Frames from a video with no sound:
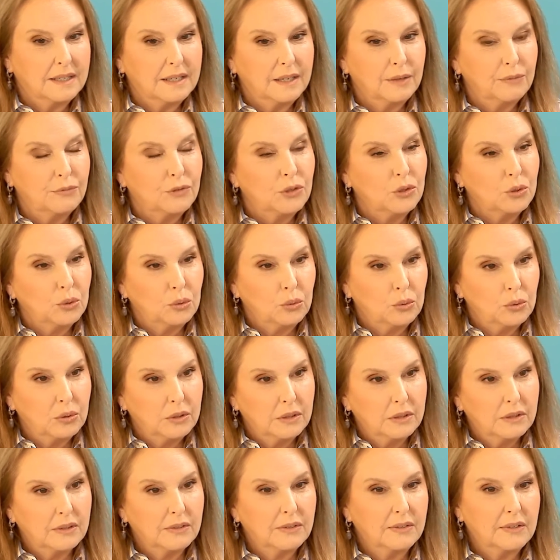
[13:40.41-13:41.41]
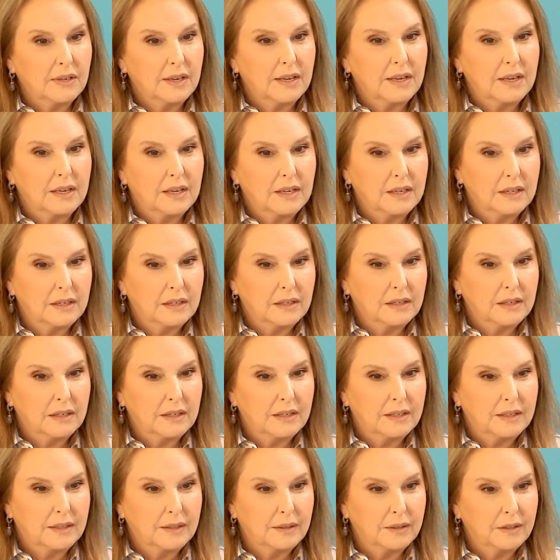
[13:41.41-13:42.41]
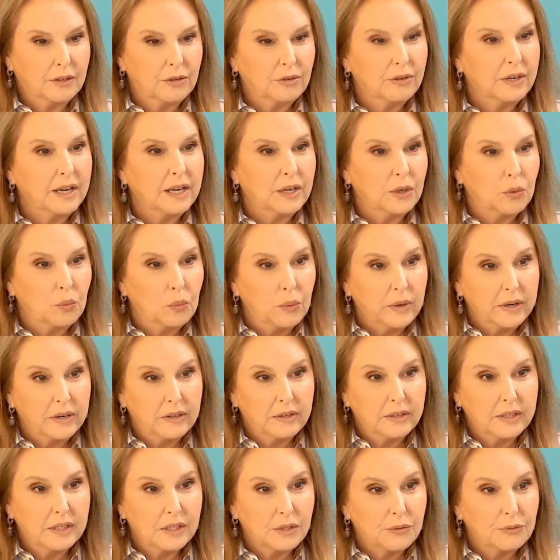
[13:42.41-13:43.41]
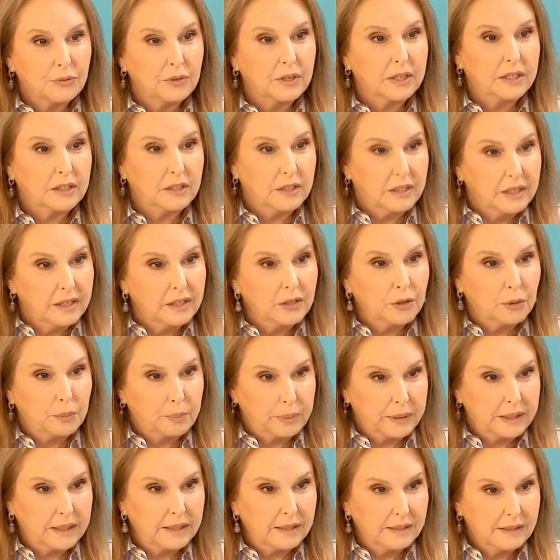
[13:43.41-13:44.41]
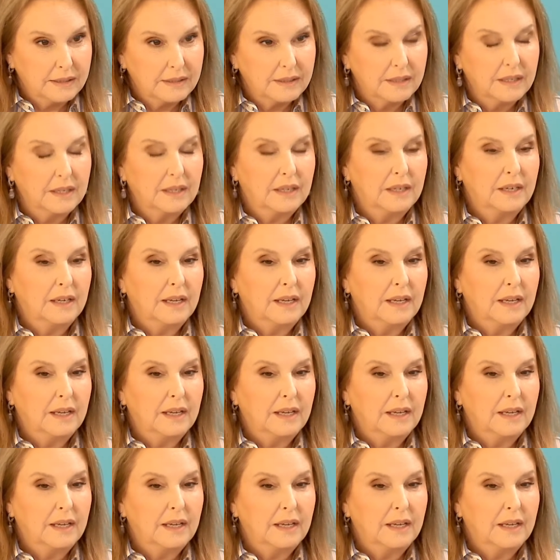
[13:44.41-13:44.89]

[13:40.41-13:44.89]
give tools and create awareness for inner peace.